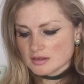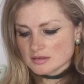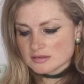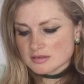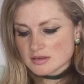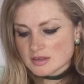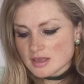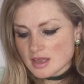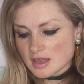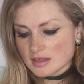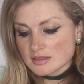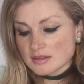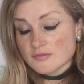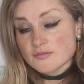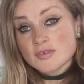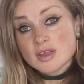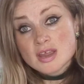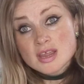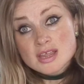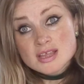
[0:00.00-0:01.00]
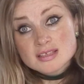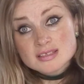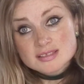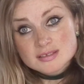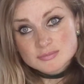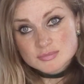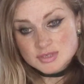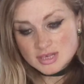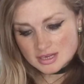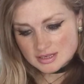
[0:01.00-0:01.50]
So again, they're very
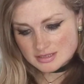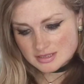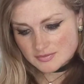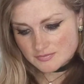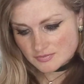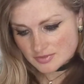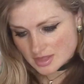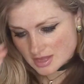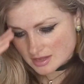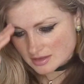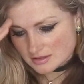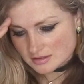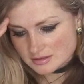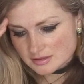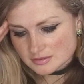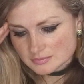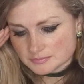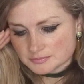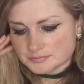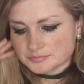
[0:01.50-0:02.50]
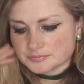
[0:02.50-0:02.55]
subjective things.